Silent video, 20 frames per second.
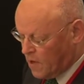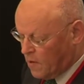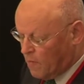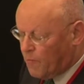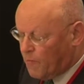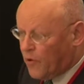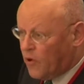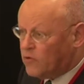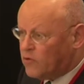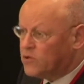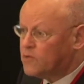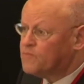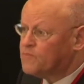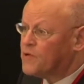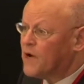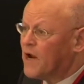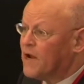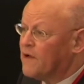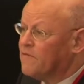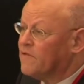both
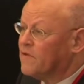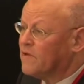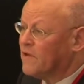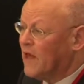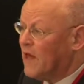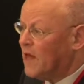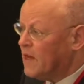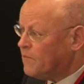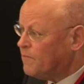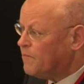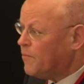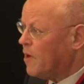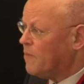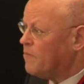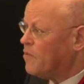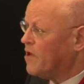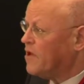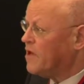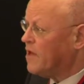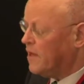private and
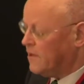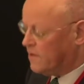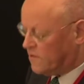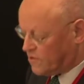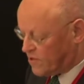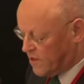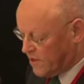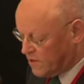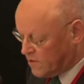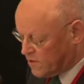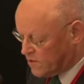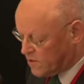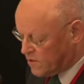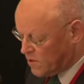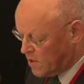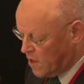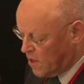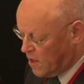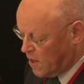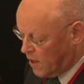public interests
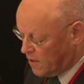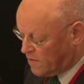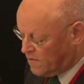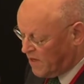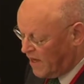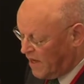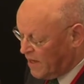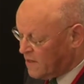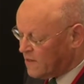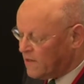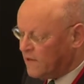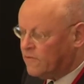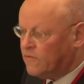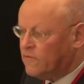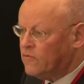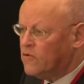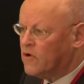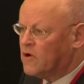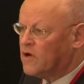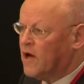are taken
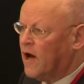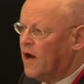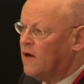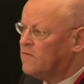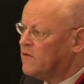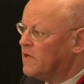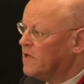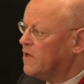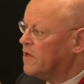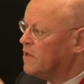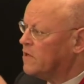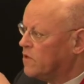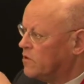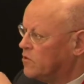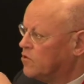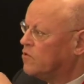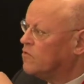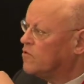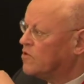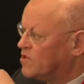into account, and I
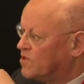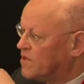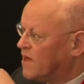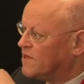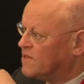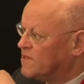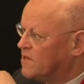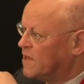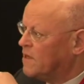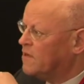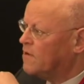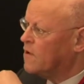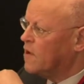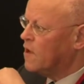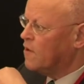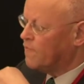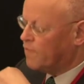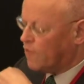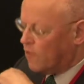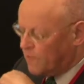should stress that,
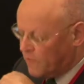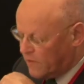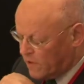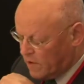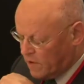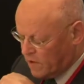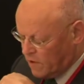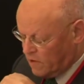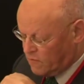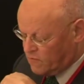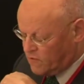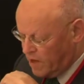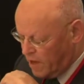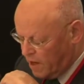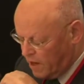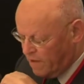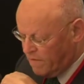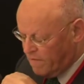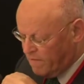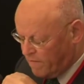from the
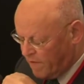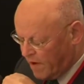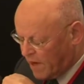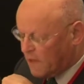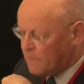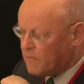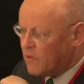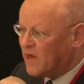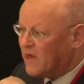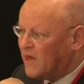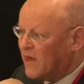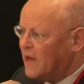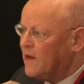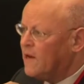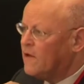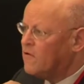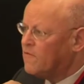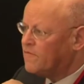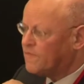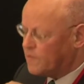really very
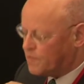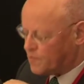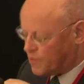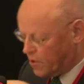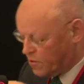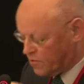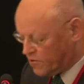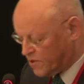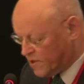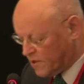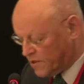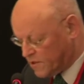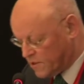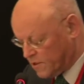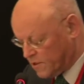beginning of the process,